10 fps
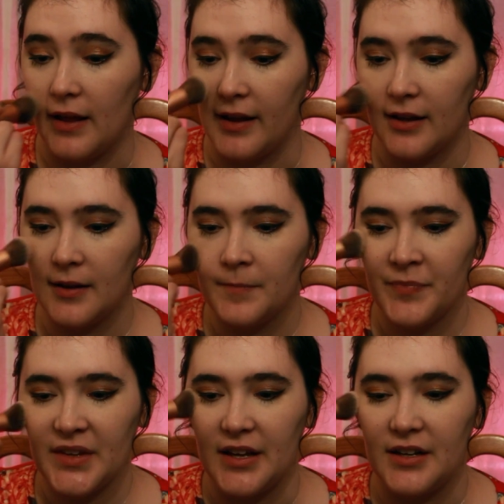like
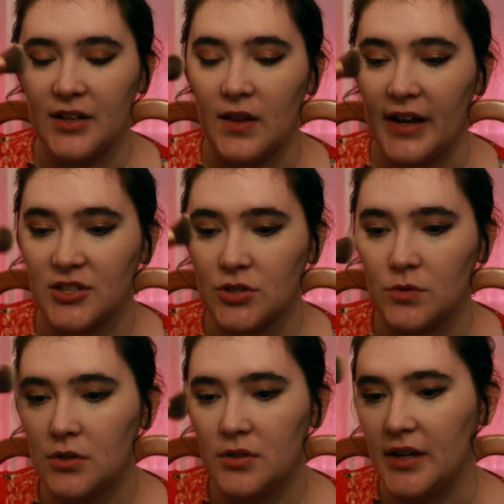
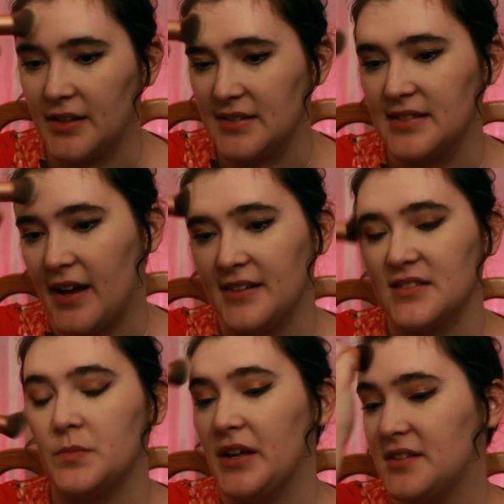intellectual and
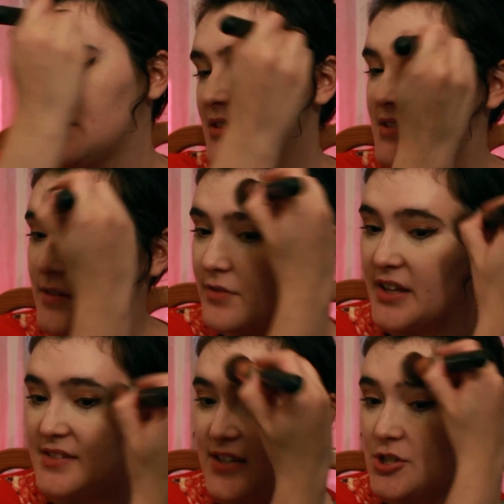science-based
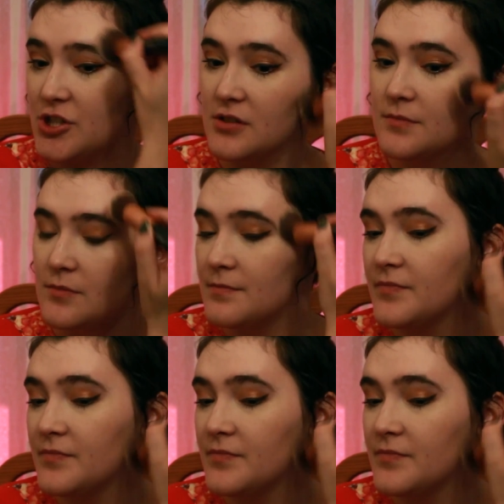civilization,